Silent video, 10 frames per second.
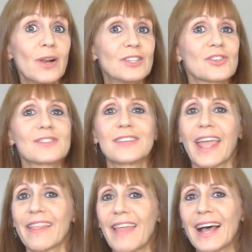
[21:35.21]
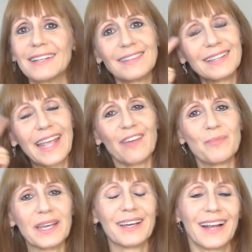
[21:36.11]
And just saying that gave
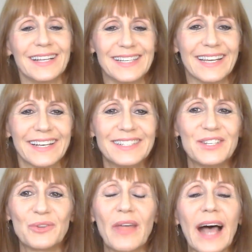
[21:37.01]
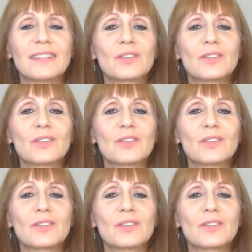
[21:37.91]
me a good idea to do that.